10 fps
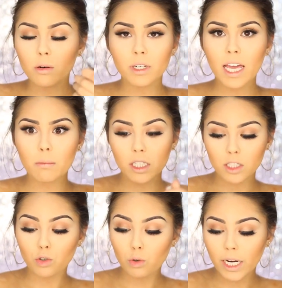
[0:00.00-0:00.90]
Urban Decay
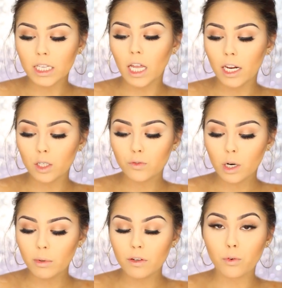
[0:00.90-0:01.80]
makes a great liner
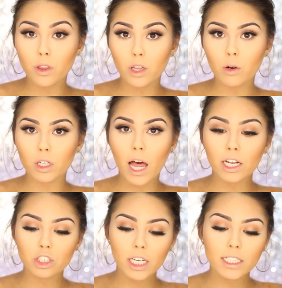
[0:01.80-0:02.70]
formula for the lower
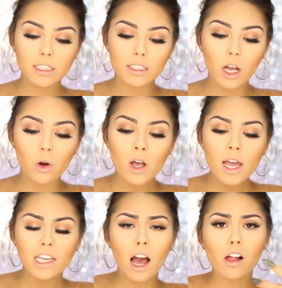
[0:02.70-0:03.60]
lash line. So
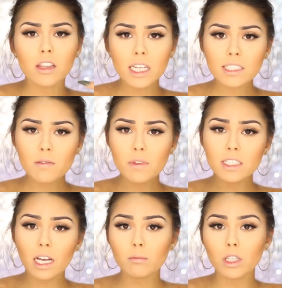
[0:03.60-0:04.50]
yeah, I'll link
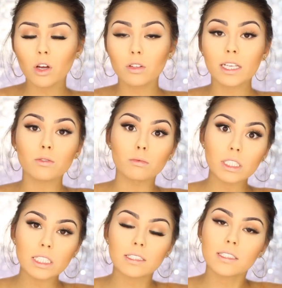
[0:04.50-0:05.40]
something down below that's
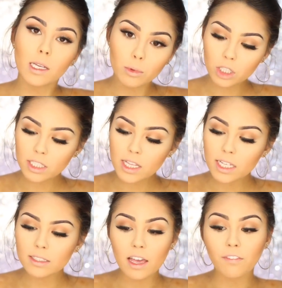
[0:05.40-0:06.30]
really similar to
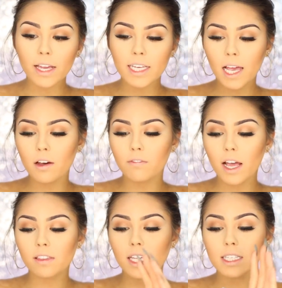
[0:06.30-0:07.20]
this if I can't
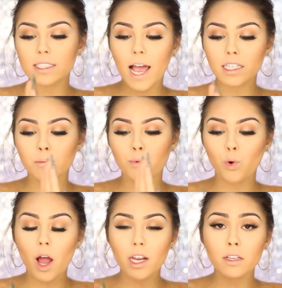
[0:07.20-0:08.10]
find the exact
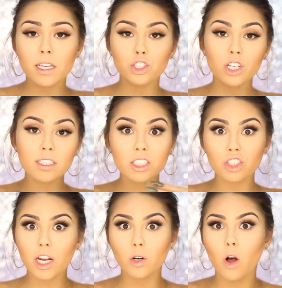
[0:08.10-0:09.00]
product, and just
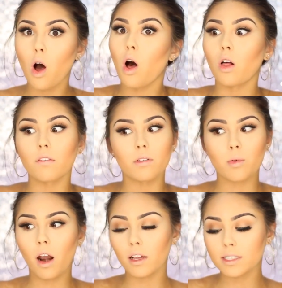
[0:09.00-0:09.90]
in general, all of the
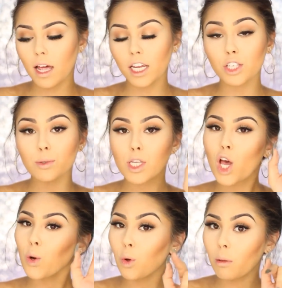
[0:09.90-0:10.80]
products that I use
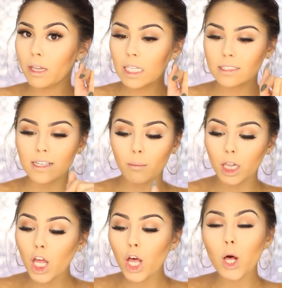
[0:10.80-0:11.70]
will be linked down
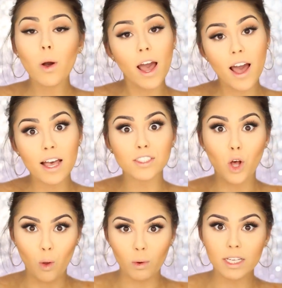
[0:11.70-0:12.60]
below as
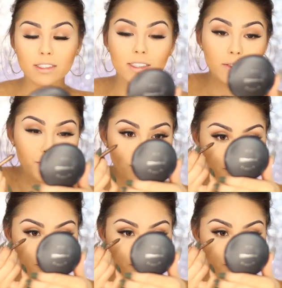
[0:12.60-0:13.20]
always.